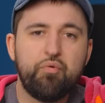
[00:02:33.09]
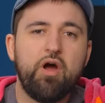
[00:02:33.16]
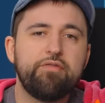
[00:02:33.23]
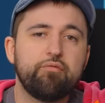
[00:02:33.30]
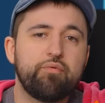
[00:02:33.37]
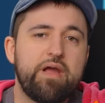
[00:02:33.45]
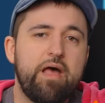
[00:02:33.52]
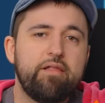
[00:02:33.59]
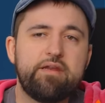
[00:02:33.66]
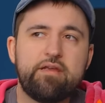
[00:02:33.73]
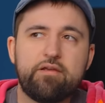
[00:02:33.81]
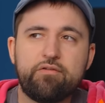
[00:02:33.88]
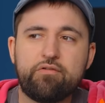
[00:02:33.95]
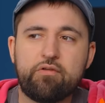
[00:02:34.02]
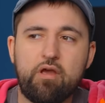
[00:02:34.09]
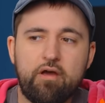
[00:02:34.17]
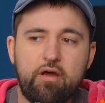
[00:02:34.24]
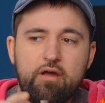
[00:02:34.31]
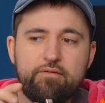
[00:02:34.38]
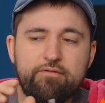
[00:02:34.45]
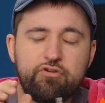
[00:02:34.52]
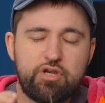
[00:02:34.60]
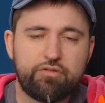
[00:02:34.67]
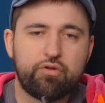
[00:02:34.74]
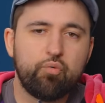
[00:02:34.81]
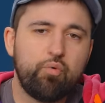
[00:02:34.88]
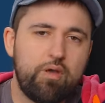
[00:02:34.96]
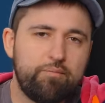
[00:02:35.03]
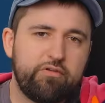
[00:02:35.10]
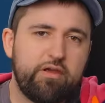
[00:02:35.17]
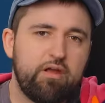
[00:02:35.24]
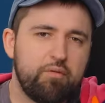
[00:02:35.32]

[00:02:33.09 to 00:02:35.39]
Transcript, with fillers: But the reality is, uh, if you check their website,